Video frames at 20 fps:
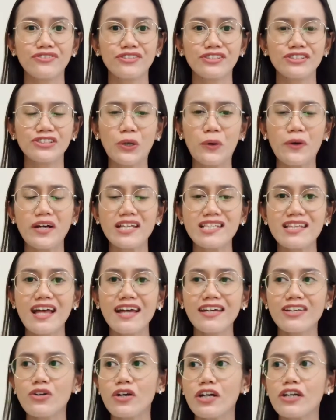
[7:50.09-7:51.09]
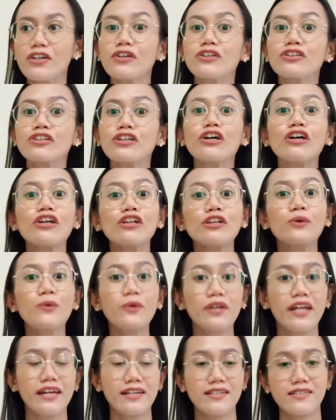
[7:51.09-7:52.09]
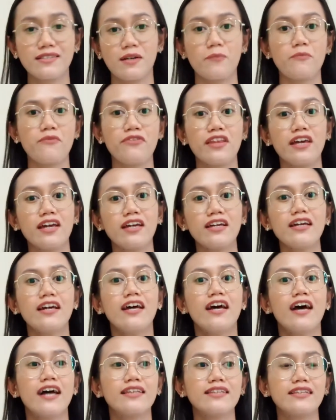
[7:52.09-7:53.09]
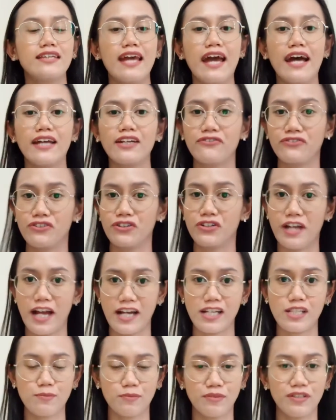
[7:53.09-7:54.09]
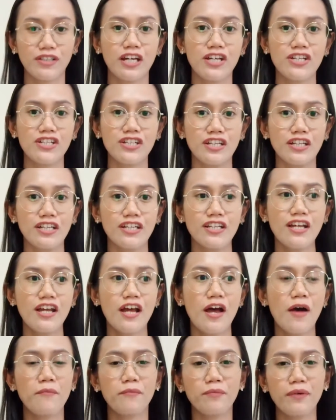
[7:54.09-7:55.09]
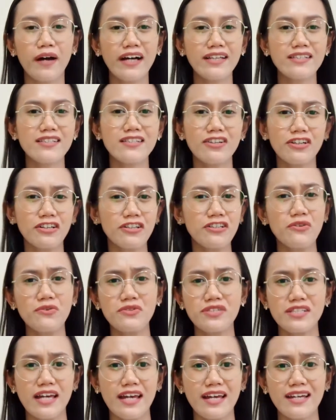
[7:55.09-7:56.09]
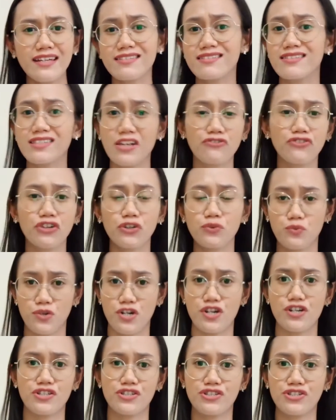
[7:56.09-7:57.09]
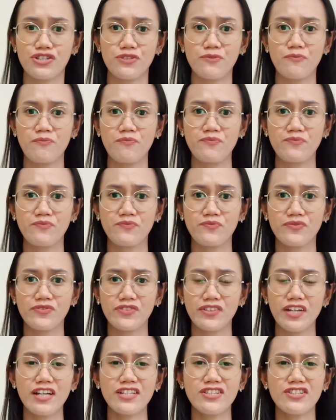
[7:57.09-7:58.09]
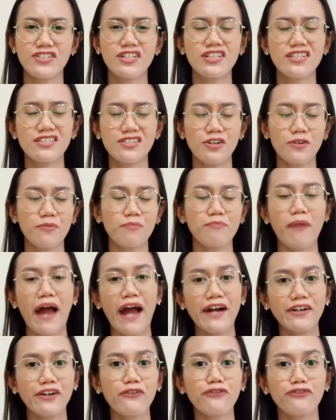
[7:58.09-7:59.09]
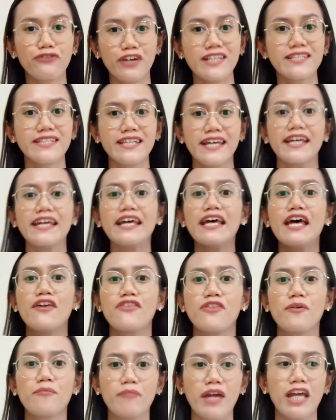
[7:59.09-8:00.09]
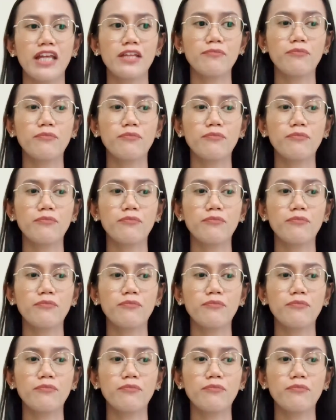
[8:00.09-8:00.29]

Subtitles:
So it's like you are concluding something at the end of your explanation, but you're using different words. It's just you're paraphrasing the main